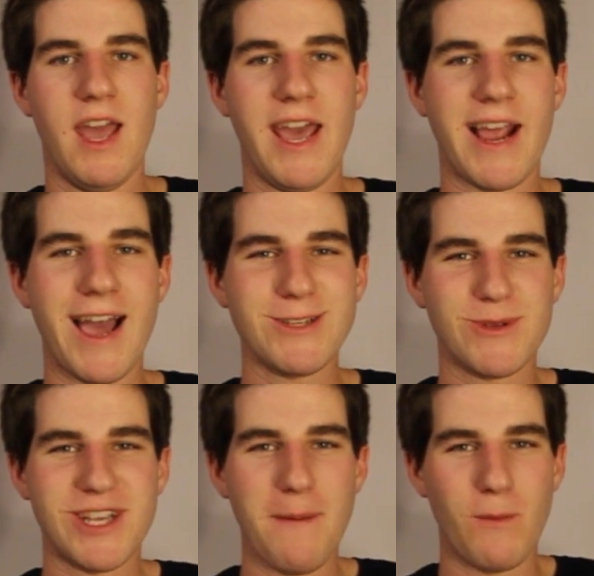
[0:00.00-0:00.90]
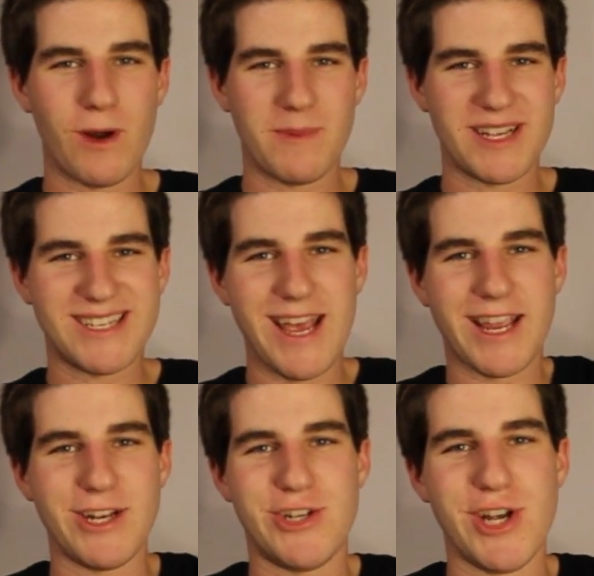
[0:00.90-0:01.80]
Hey guys, what's up, and welcome to the
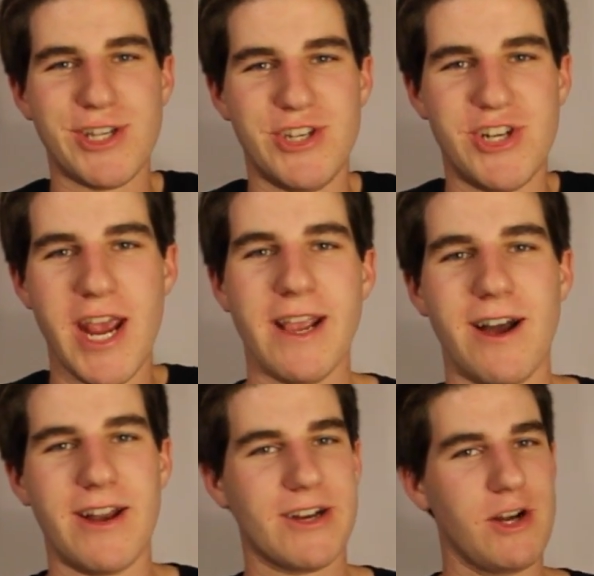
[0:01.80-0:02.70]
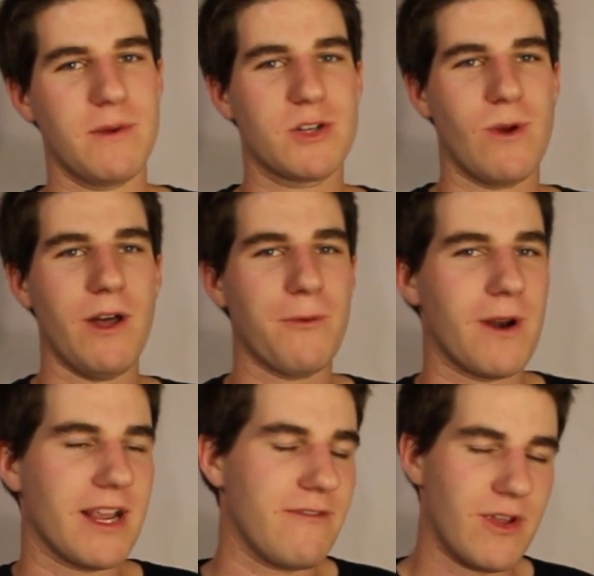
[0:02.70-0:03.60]
second Just Jake on October 12th,
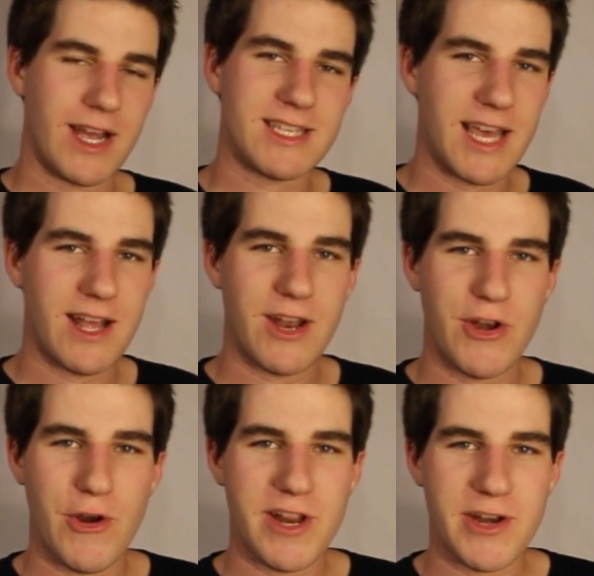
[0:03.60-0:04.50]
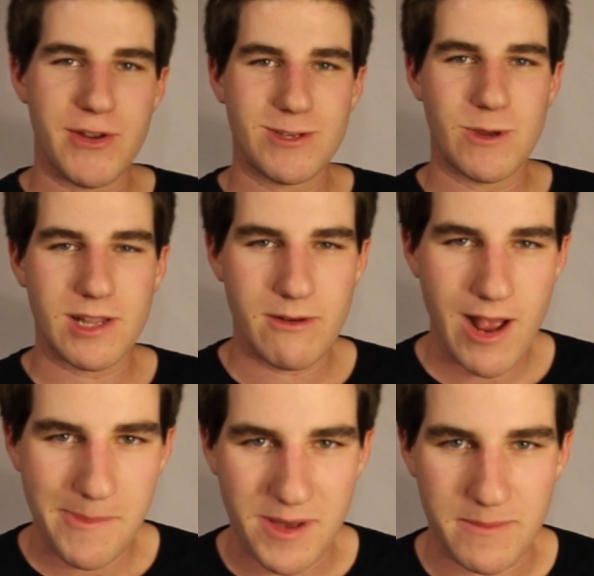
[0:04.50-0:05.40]
where I give you guys that nerdy news weekly
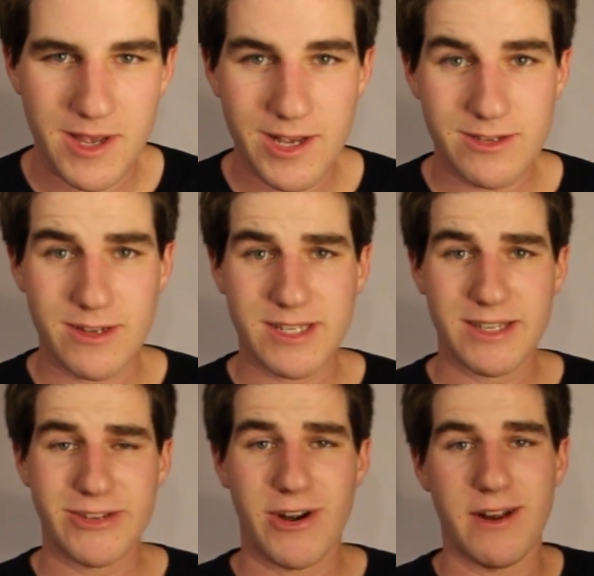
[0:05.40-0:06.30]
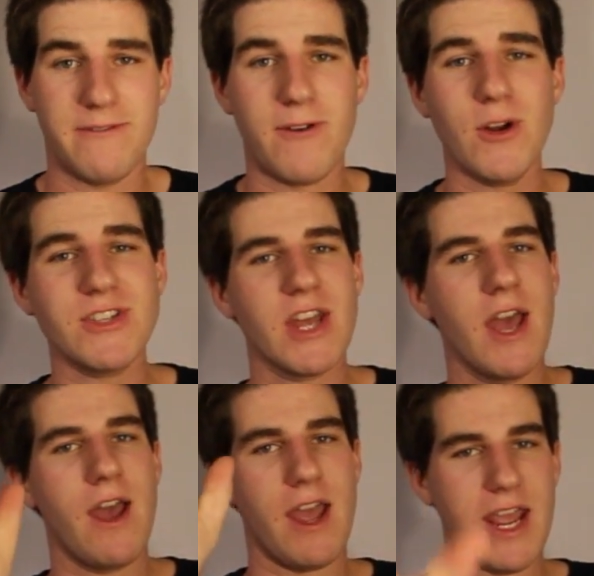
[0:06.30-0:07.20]
wrap-up. So let's get started. First,
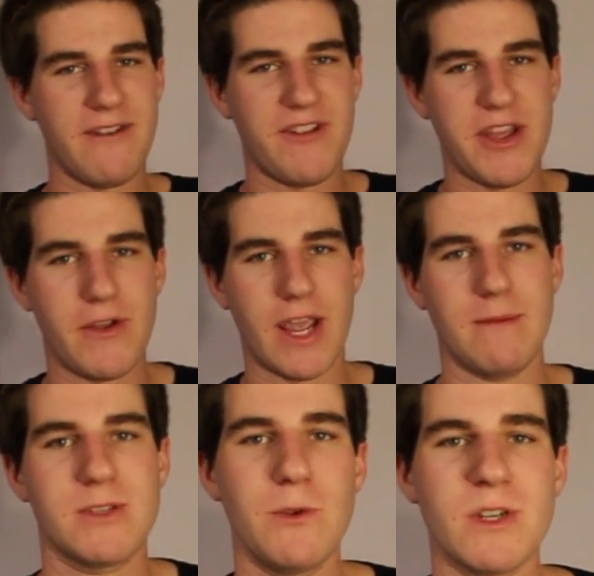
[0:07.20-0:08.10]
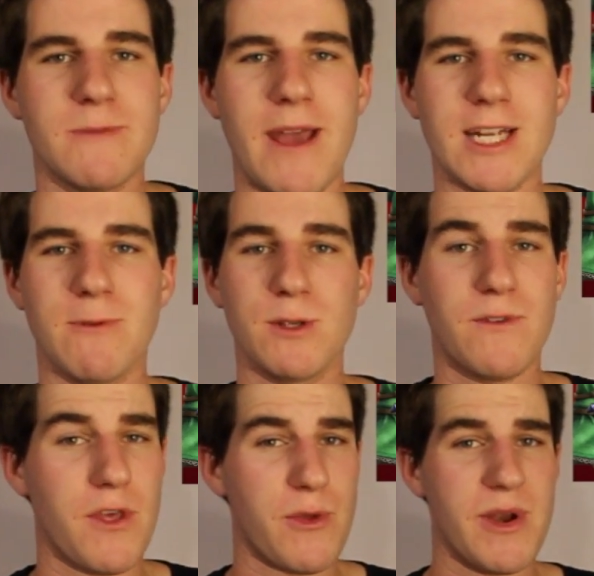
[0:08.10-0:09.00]
in video games, Super Smash Bros.
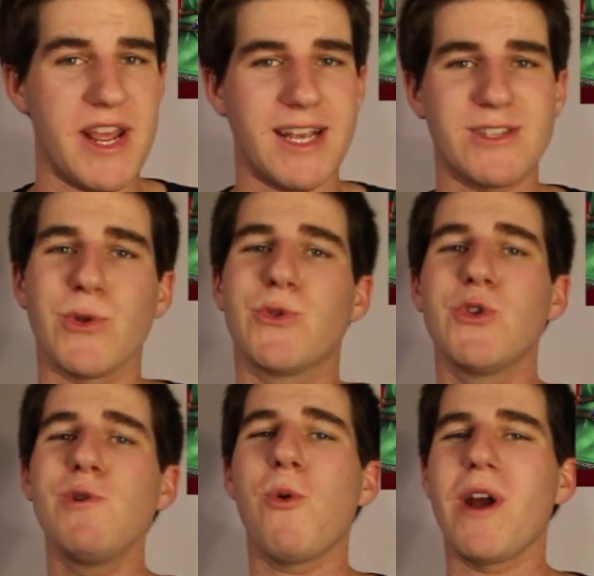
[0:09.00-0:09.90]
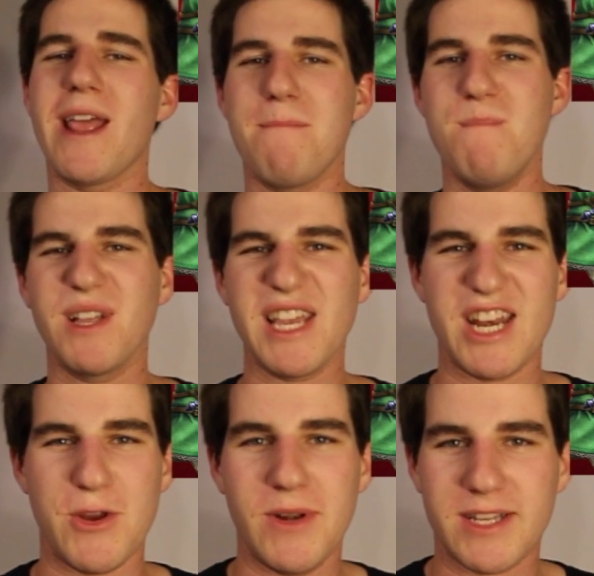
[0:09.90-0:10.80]
For the 3DS sold 2.8
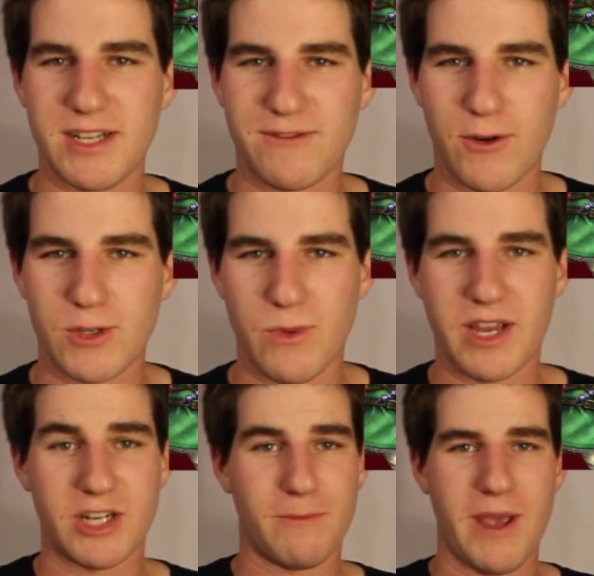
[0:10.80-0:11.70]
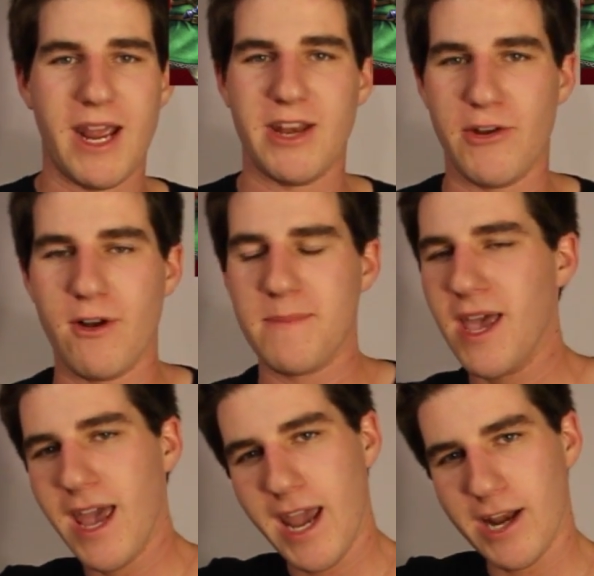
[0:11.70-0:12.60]
million units in its first week in Japan, Europe,
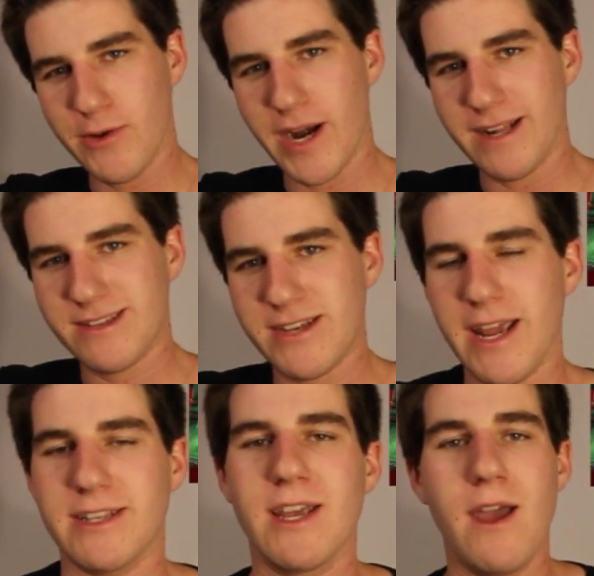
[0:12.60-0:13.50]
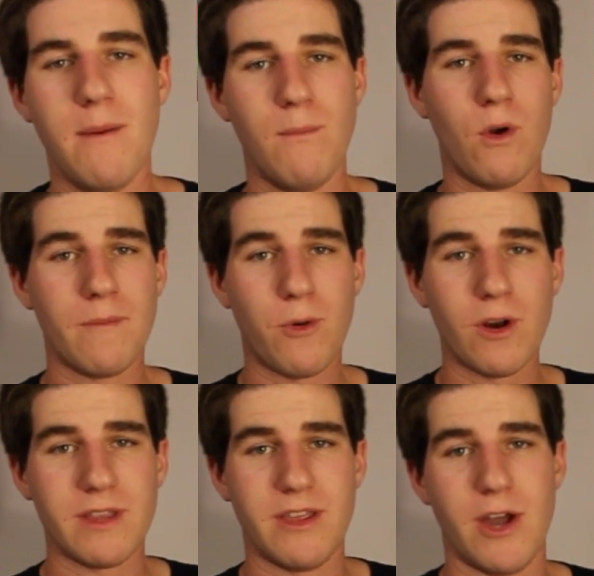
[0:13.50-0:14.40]
and United States. More
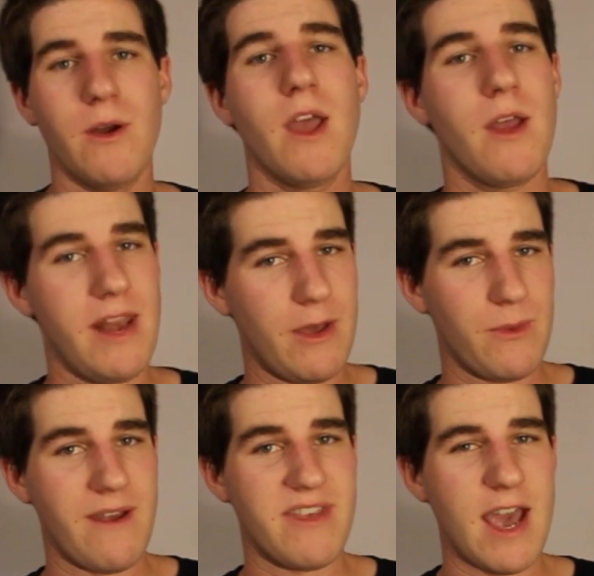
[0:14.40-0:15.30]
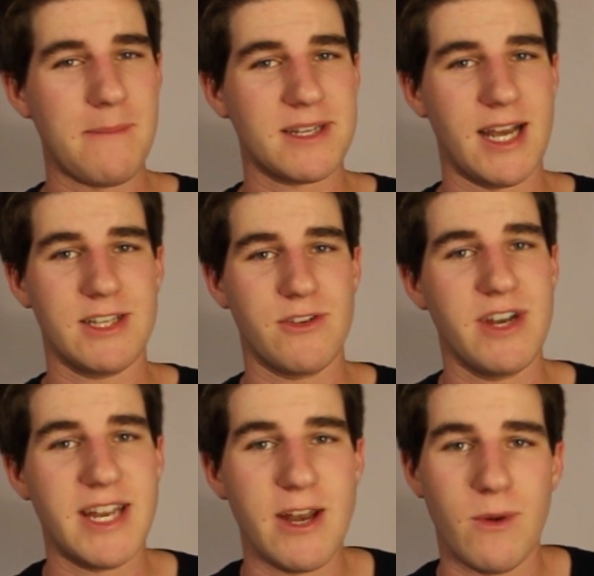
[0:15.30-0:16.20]
importantly though, now that we have the appetizer,
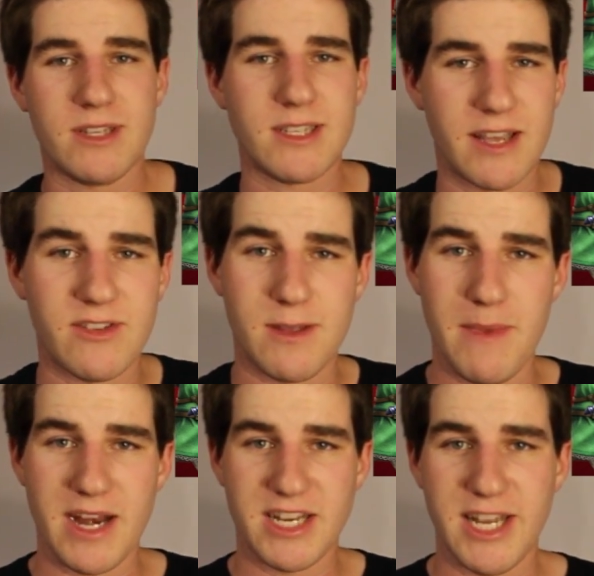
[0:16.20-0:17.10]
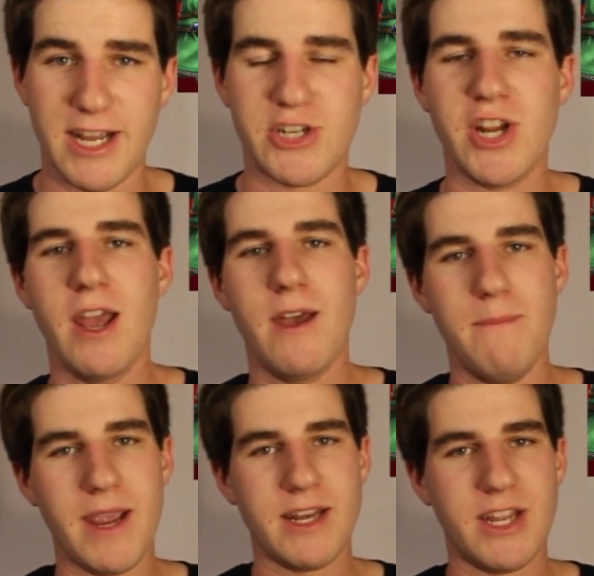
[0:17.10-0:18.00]
Nintendo wants us to give us the main dish.
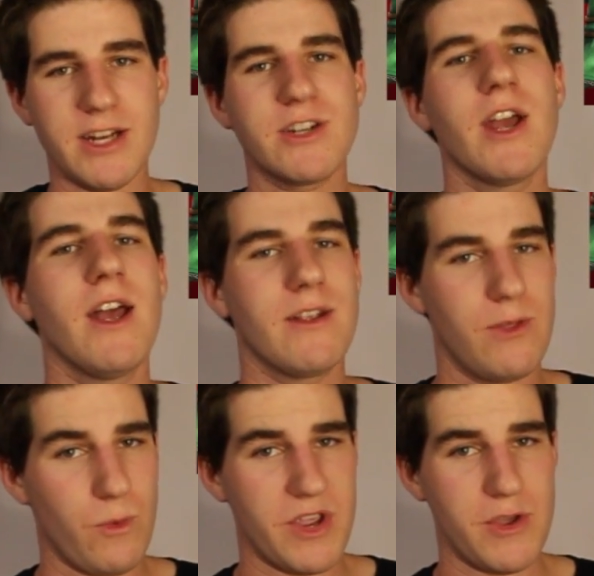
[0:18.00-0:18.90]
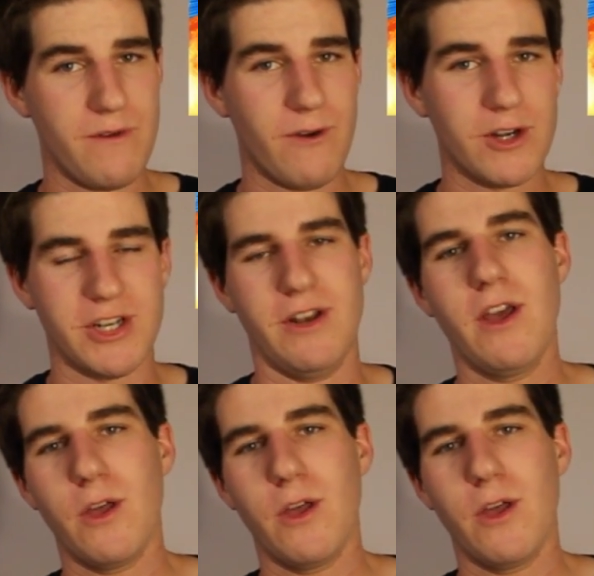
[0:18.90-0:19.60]
Main dish, the Wii U version.